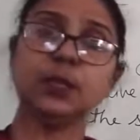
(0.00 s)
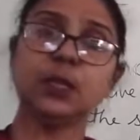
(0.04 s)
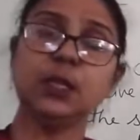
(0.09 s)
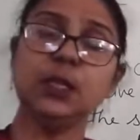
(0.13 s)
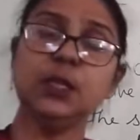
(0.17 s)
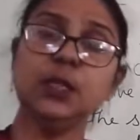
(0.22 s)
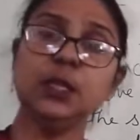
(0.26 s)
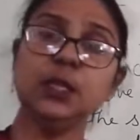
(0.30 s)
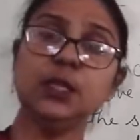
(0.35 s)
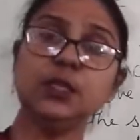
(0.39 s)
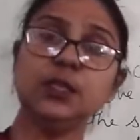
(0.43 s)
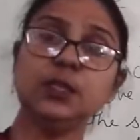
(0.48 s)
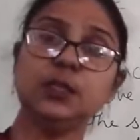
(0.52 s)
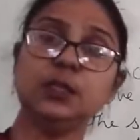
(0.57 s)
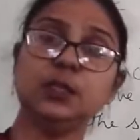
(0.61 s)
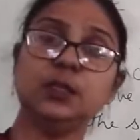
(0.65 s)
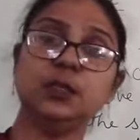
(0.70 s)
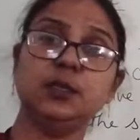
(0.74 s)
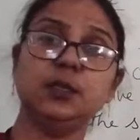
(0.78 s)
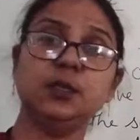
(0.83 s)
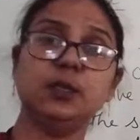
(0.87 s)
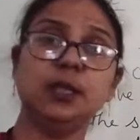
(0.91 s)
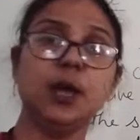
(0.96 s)
they
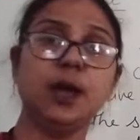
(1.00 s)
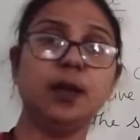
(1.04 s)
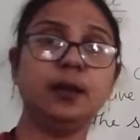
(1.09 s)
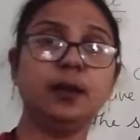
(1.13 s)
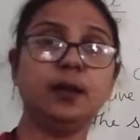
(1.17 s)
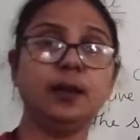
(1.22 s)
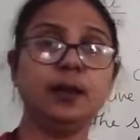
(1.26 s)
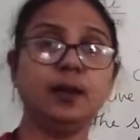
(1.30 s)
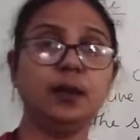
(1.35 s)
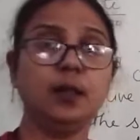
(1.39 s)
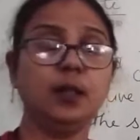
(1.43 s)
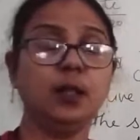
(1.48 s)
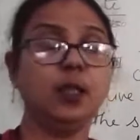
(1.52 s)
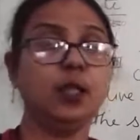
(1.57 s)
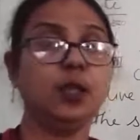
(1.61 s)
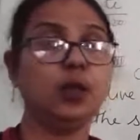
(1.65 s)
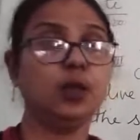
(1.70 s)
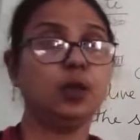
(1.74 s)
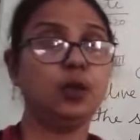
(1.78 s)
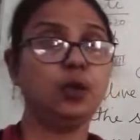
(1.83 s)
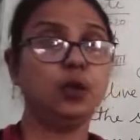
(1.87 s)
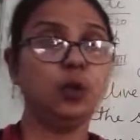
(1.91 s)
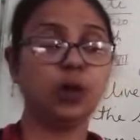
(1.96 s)
just started
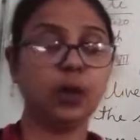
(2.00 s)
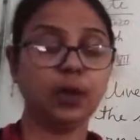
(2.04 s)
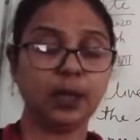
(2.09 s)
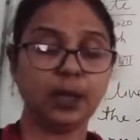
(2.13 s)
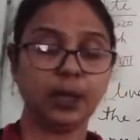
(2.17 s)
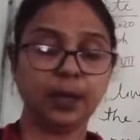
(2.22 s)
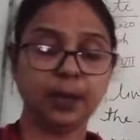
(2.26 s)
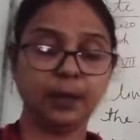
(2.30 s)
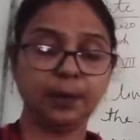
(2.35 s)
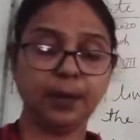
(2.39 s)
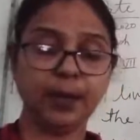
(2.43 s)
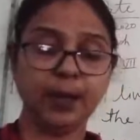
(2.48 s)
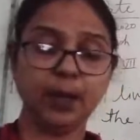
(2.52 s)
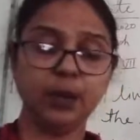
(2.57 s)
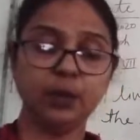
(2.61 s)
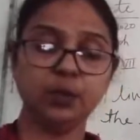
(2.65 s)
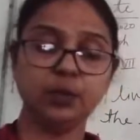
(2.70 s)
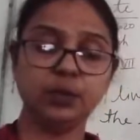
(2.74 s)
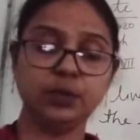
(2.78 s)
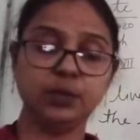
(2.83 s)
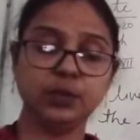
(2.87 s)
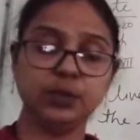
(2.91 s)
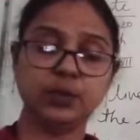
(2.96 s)
talking
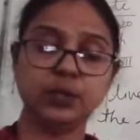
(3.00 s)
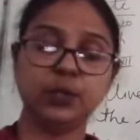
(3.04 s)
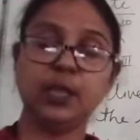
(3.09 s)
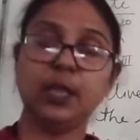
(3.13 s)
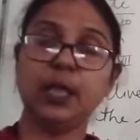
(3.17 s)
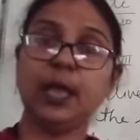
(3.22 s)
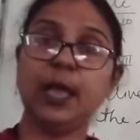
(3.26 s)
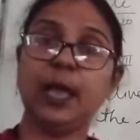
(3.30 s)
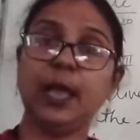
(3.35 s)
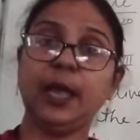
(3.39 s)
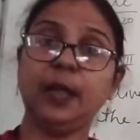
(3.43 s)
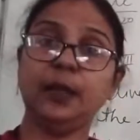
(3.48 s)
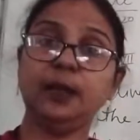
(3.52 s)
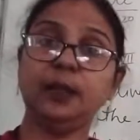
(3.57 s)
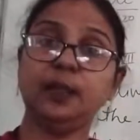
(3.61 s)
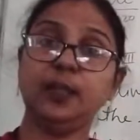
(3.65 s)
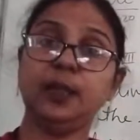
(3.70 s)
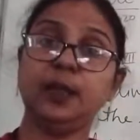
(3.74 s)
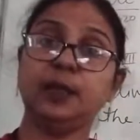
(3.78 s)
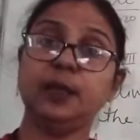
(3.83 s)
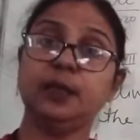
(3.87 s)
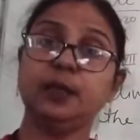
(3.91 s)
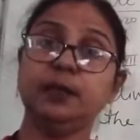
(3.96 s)
about, and
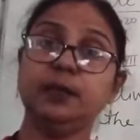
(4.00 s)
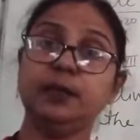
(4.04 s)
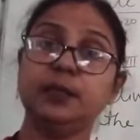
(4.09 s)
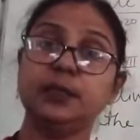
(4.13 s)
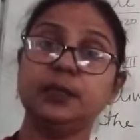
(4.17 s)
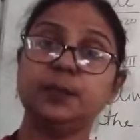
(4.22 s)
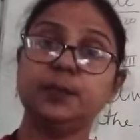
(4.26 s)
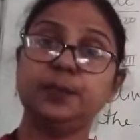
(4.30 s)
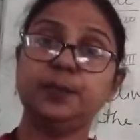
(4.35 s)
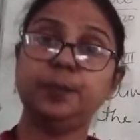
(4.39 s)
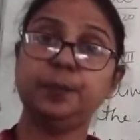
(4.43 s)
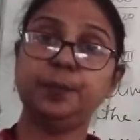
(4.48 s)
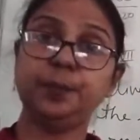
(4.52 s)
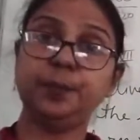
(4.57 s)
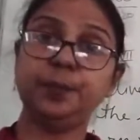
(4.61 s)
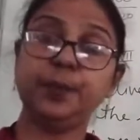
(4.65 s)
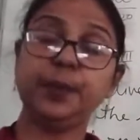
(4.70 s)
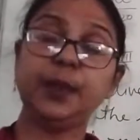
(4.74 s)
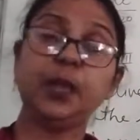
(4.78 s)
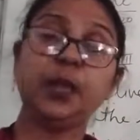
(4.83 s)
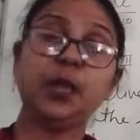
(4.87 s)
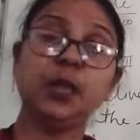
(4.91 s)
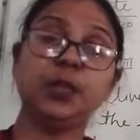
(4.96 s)
their
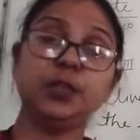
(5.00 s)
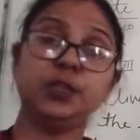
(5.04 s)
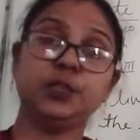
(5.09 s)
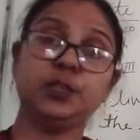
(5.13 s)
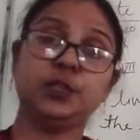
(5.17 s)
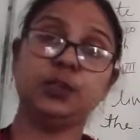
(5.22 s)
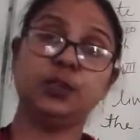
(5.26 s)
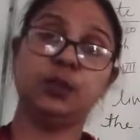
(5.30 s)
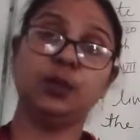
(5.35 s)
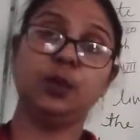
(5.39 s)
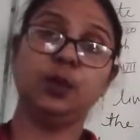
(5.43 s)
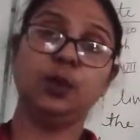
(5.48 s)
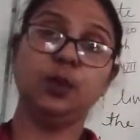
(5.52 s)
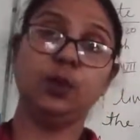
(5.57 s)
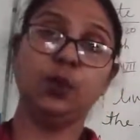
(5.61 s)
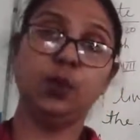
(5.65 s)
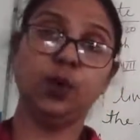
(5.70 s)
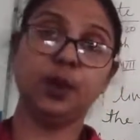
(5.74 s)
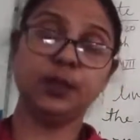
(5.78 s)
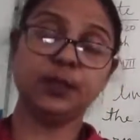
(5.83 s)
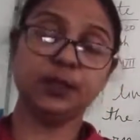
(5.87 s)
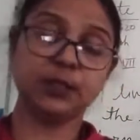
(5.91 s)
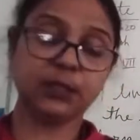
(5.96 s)
speech
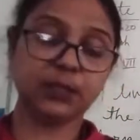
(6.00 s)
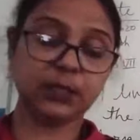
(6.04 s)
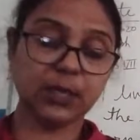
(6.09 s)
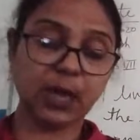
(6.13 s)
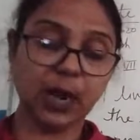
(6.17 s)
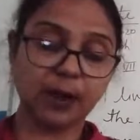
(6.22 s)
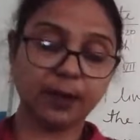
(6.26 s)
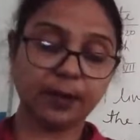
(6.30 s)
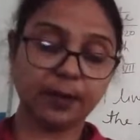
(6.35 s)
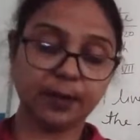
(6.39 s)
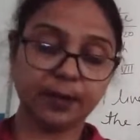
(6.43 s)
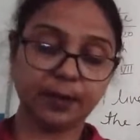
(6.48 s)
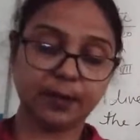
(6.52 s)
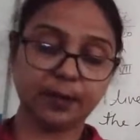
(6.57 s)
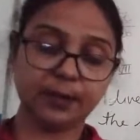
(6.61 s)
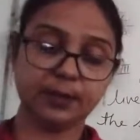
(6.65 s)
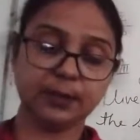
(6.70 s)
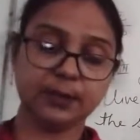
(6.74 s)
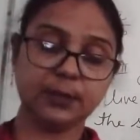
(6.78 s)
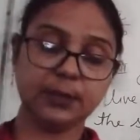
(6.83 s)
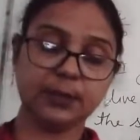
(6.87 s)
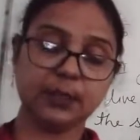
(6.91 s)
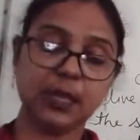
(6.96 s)
was started.
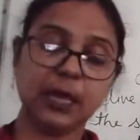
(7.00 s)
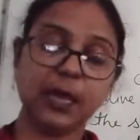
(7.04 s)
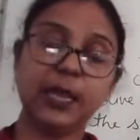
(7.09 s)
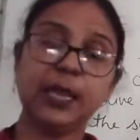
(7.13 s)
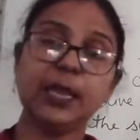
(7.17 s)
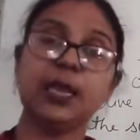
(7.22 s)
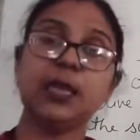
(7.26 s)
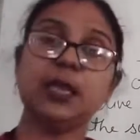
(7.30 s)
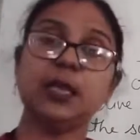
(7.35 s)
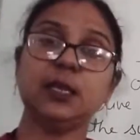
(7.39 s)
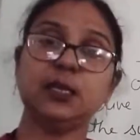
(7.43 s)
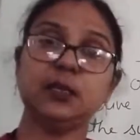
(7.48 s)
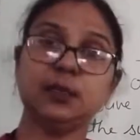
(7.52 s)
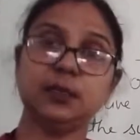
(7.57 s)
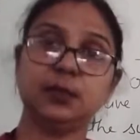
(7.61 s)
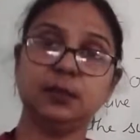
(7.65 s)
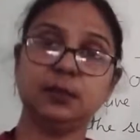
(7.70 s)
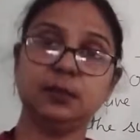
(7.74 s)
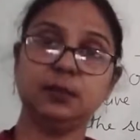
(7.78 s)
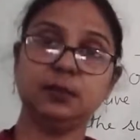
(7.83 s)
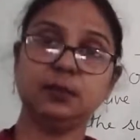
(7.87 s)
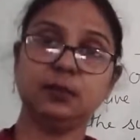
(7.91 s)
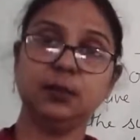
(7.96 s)

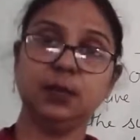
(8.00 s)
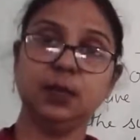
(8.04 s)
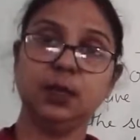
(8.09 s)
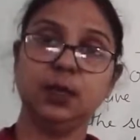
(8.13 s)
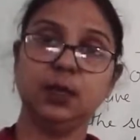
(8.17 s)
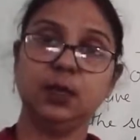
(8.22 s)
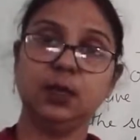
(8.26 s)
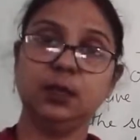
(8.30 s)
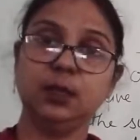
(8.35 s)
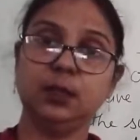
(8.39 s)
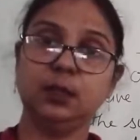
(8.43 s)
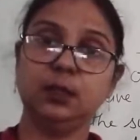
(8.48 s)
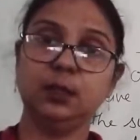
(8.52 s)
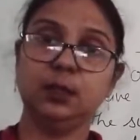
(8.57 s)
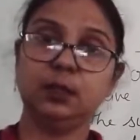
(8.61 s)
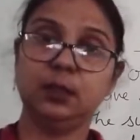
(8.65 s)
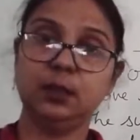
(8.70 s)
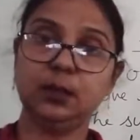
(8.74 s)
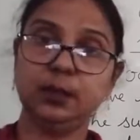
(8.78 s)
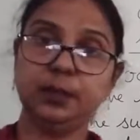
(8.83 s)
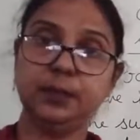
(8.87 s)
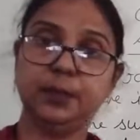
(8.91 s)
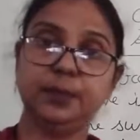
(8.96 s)
Colleagues,
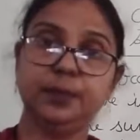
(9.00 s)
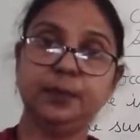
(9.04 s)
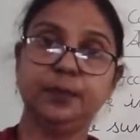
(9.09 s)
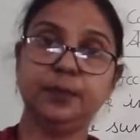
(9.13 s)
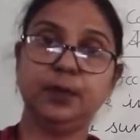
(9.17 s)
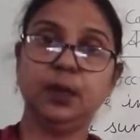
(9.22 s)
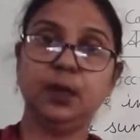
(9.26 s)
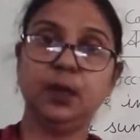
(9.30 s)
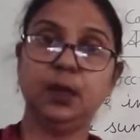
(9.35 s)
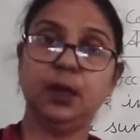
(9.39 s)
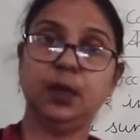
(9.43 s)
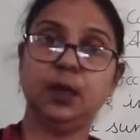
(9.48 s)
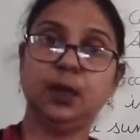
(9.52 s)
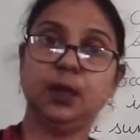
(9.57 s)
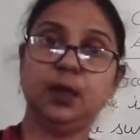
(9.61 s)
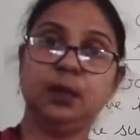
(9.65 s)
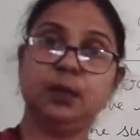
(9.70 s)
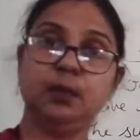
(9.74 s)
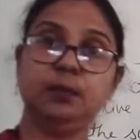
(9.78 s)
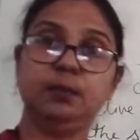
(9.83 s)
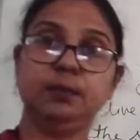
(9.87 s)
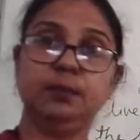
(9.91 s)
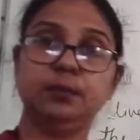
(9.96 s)
the
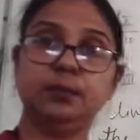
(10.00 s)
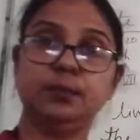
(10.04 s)
uh,